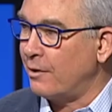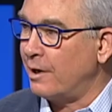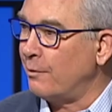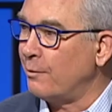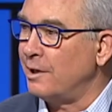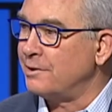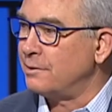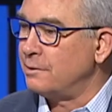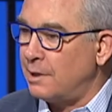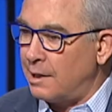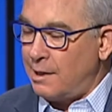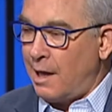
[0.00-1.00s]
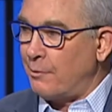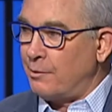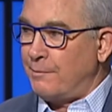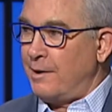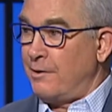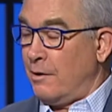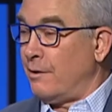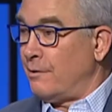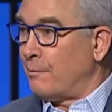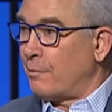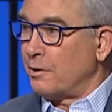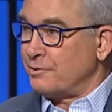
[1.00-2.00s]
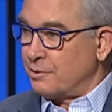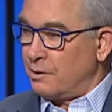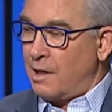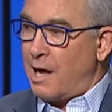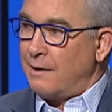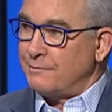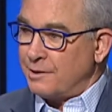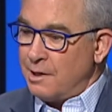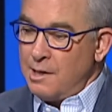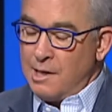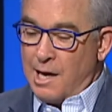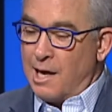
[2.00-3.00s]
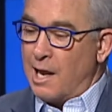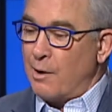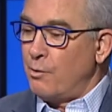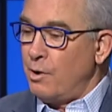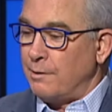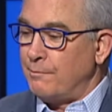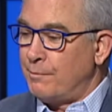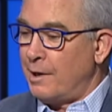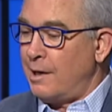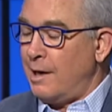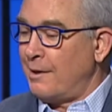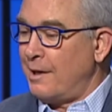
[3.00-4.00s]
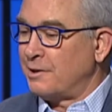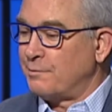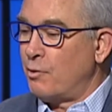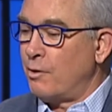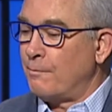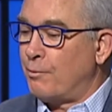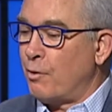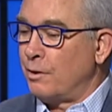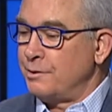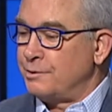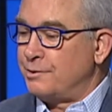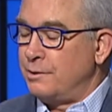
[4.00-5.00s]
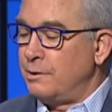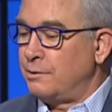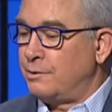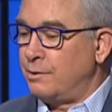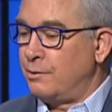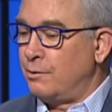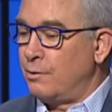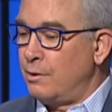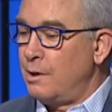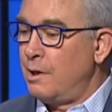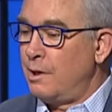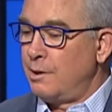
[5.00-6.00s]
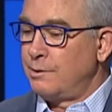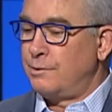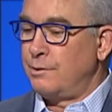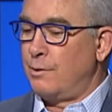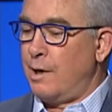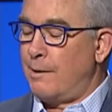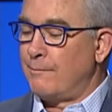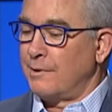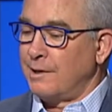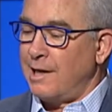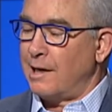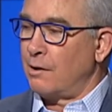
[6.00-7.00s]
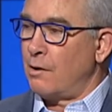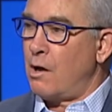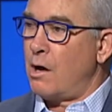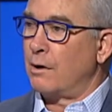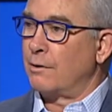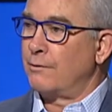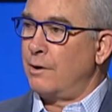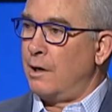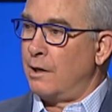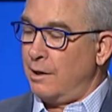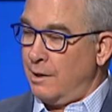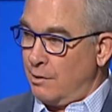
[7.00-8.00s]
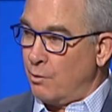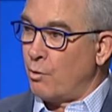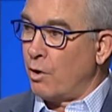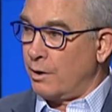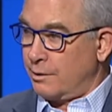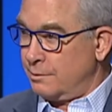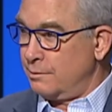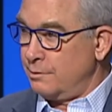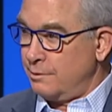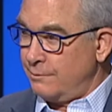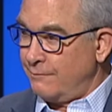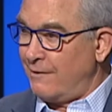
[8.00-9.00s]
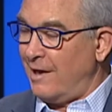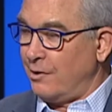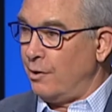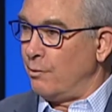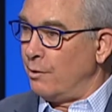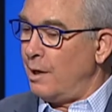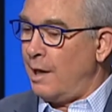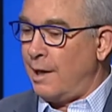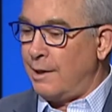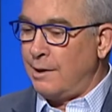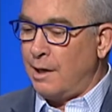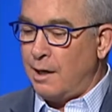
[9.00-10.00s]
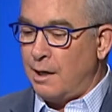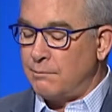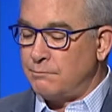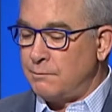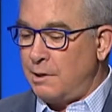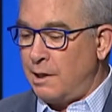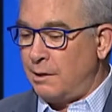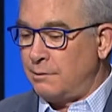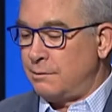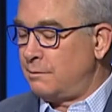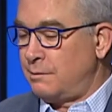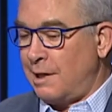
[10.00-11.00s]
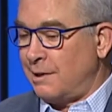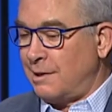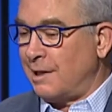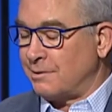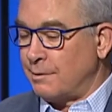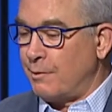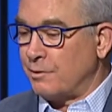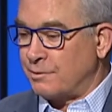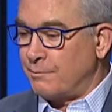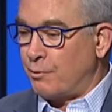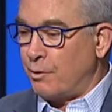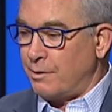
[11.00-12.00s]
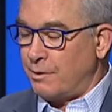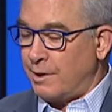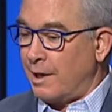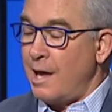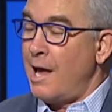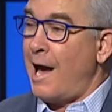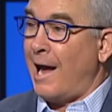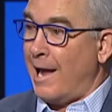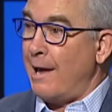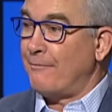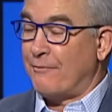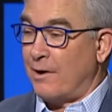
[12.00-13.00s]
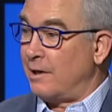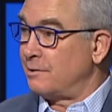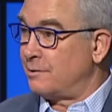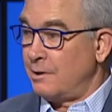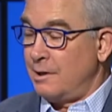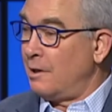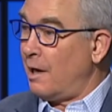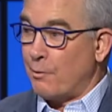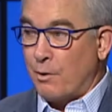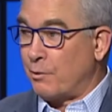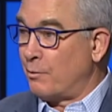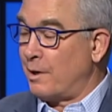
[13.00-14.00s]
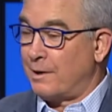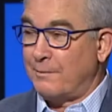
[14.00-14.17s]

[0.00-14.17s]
any reason, that I would be there in their personal lives, and I would. But it's more important to get along in a work venue, and that's the most important thing. I am friends. I work with Ricky